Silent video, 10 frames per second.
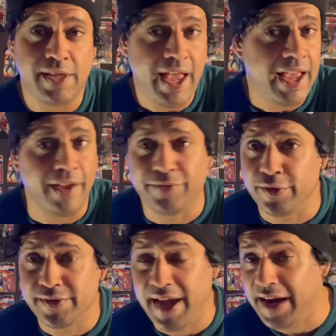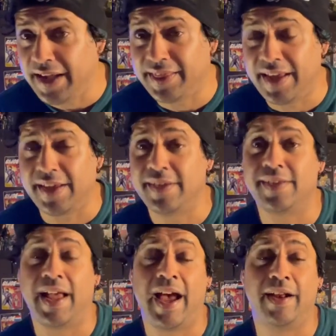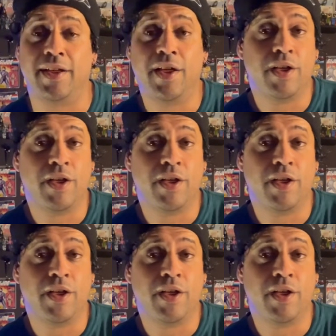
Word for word: Hey, if there's anything that